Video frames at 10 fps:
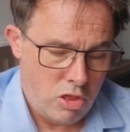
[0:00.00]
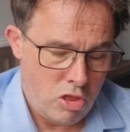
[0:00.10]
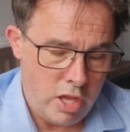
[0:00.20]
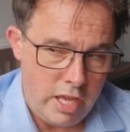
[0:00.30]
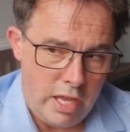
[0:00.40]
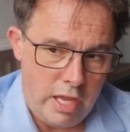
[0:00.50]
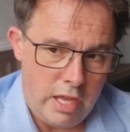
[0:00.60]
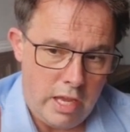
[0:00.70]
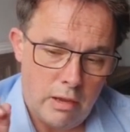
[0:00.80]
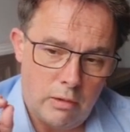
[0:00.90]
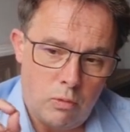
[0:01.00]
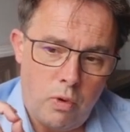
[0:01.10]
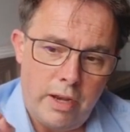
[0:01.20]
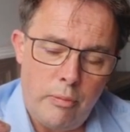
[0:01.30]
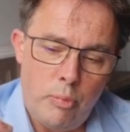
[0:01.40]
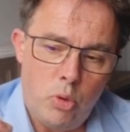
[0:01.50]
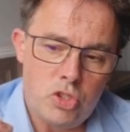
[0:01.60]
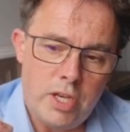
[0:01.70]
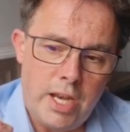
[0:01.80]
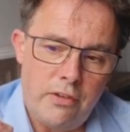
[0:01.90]
Quite an
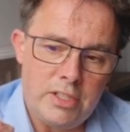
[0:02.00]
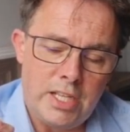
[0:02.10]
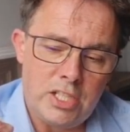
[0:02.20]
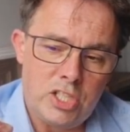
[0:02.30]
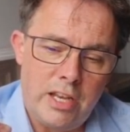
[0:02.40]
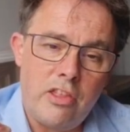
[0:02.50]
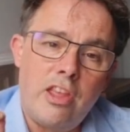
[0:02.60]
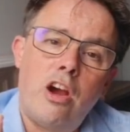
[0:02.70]
important area is actually the